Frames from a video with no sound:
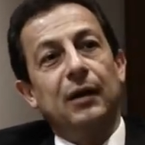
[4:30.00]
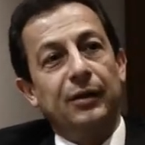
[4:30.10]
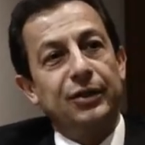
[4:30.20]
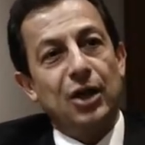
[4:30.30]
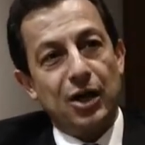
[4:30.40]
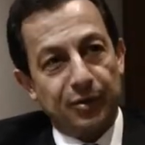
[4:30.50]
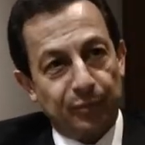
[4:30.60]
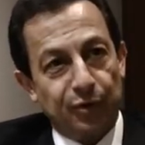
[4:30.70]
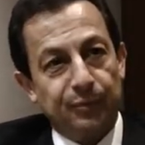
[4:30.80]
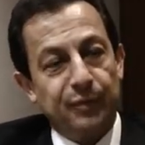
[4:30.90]
on the
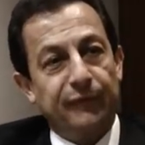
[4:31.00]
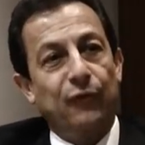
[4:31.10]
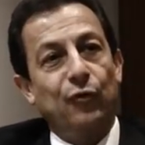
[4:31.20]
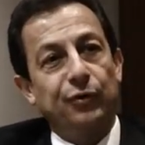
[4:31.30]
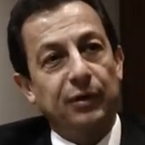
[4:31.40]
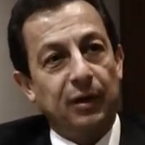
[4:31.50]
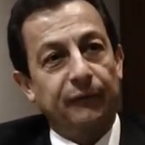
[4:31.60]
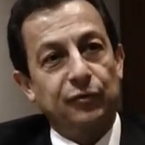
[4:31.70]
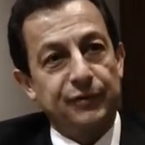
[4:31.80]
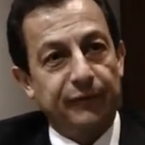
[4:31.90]
Bird before our
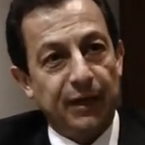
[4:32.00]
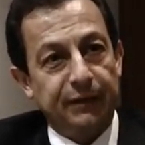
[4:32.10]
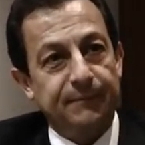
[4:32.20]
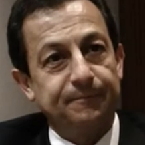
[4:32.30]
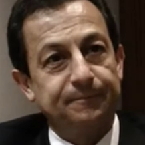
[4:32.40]
first flight.